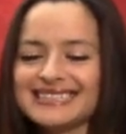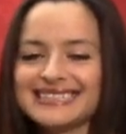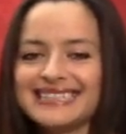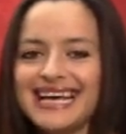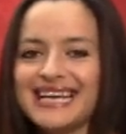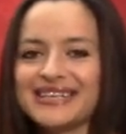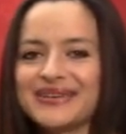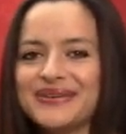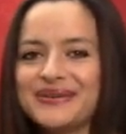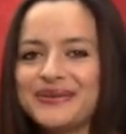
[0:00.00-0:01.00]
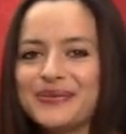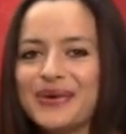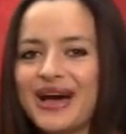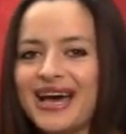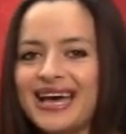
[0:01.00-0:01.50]
that's all
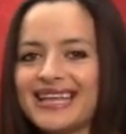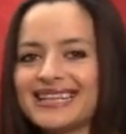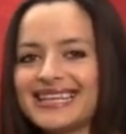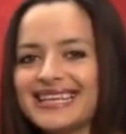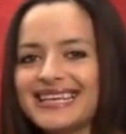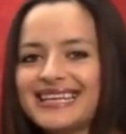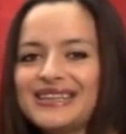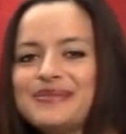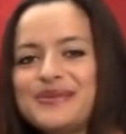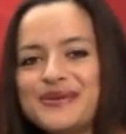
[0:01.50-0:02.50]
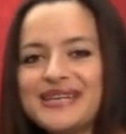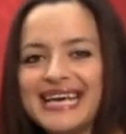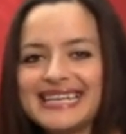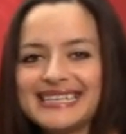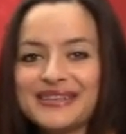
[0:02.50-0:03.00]
what the blue
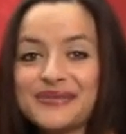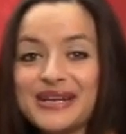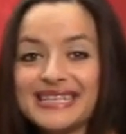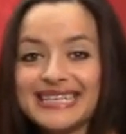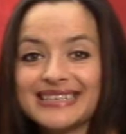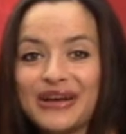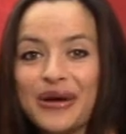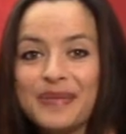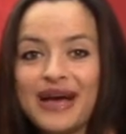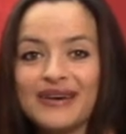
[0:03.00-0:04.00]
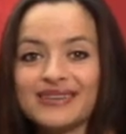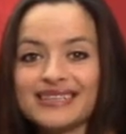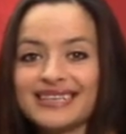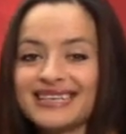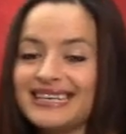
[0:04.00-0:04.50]
tent and the red tent are about.
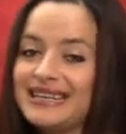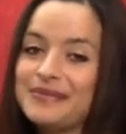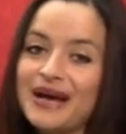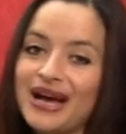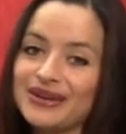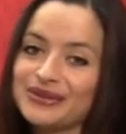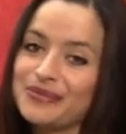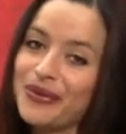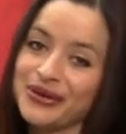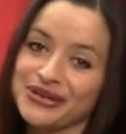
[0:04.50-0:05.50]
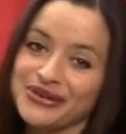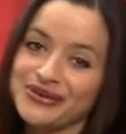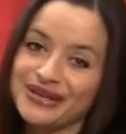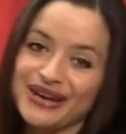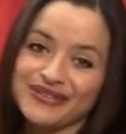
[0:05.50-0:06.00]
It's about supporting
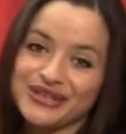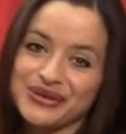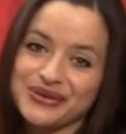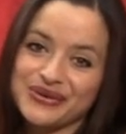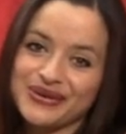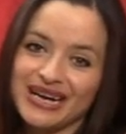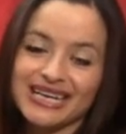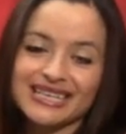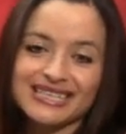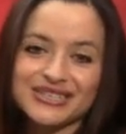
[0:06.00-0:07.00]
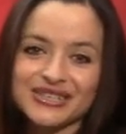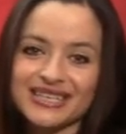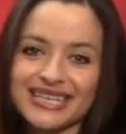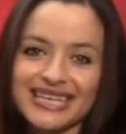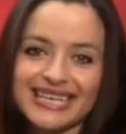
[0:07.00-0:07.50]
you, loving you
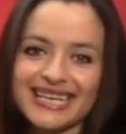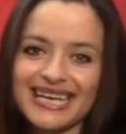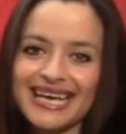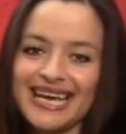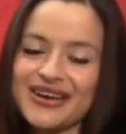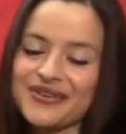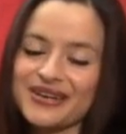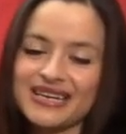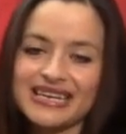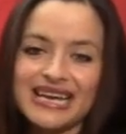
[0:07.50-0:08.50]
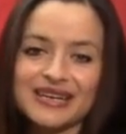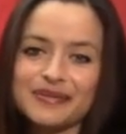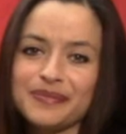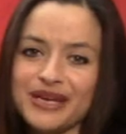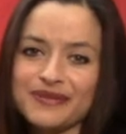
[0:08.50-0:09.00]
unconditionally, and creating that
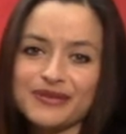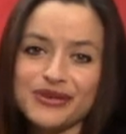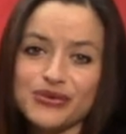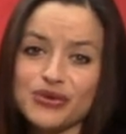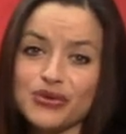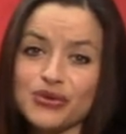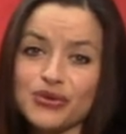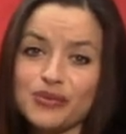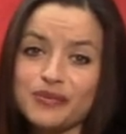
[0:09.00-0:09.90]
space for you to